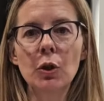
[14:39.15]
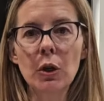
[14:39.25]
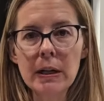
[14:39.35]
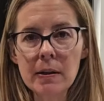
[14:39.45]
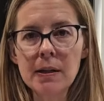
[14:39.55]

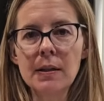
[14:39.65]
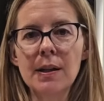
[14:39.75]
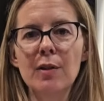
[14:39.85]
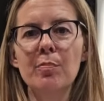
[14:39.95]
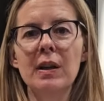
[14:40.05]
grease
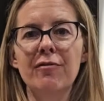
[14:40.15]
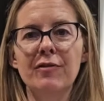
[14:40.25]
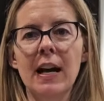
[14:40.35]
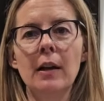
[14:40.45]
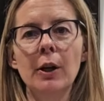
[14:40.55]
instead of beef
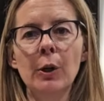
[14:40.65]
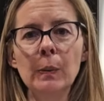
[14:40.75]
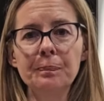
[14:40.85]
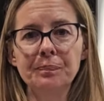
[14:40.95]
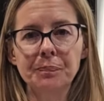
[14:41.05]
tallow.